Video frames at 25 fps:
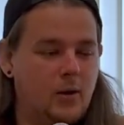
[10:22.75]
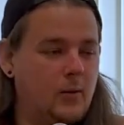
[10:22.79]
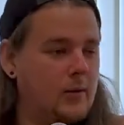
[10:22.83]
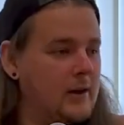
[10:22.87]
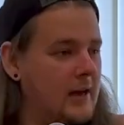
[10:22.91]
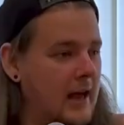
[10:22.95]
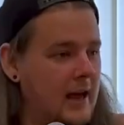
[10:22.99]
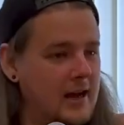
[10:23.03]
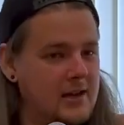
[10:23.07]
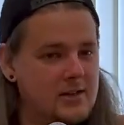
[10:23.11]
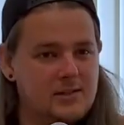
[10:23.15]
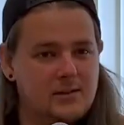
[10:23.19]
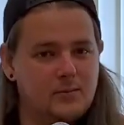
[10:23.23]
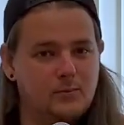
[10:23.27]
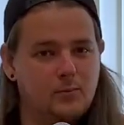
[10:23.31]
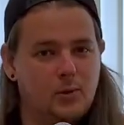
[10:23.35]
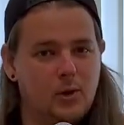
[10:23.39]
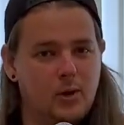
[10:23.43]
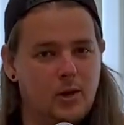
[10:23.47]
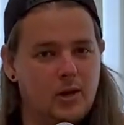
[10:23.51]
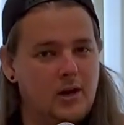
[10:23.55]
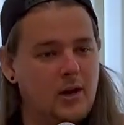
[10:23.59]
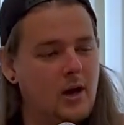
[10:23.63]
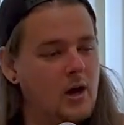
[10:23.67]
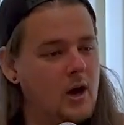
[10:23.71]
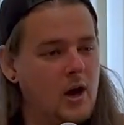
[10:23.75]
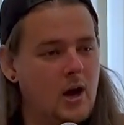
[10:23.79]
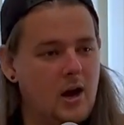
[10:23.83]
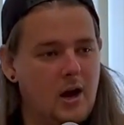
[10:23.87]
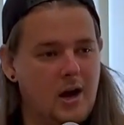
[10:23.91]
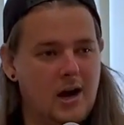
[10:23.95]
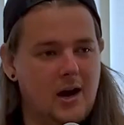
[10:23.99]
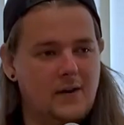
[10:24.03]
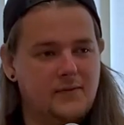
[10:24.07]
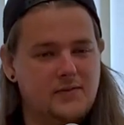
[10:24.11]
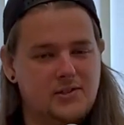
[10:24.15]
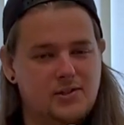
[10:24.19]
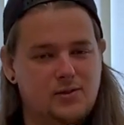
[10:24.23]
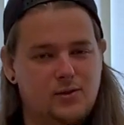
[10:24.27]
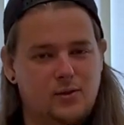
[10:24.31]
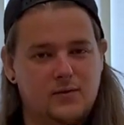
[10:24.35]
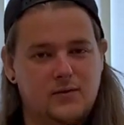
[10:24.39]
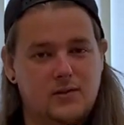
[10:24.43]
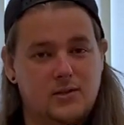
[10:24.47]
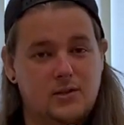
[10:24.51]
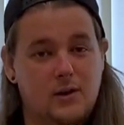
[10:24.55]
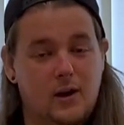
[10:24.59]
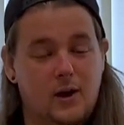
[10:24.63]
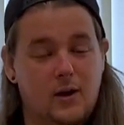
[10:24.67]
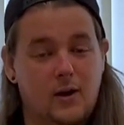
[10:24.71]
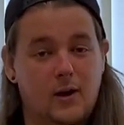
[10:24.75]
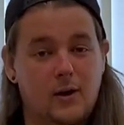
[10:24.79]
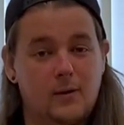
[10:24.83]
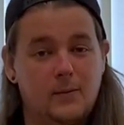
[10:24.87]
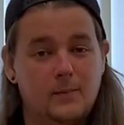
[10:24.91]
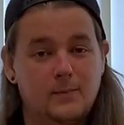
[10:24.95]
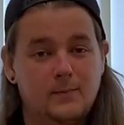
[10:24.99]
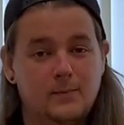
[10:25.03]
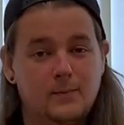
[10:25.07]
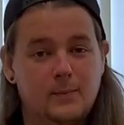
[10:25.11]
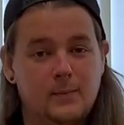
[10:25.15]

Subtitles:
Case in point, Harvester of Sorrow.